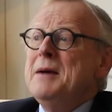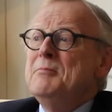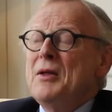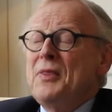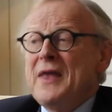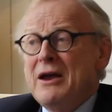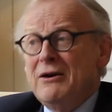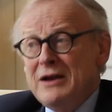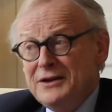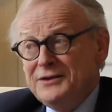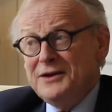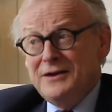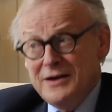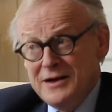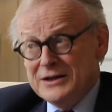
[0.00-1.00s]
But there is
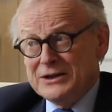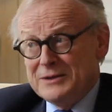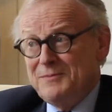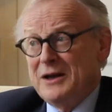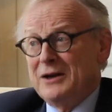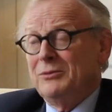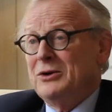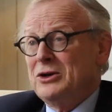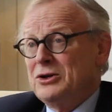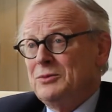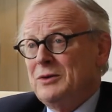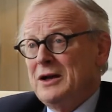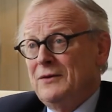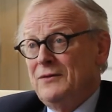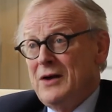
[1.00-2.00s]
a last bit which
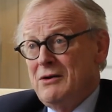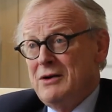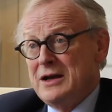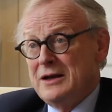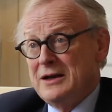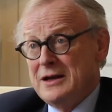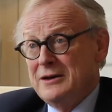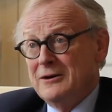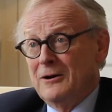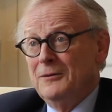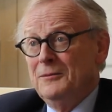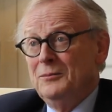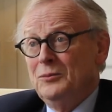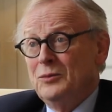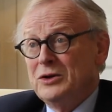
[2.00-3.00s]
we are very keen on,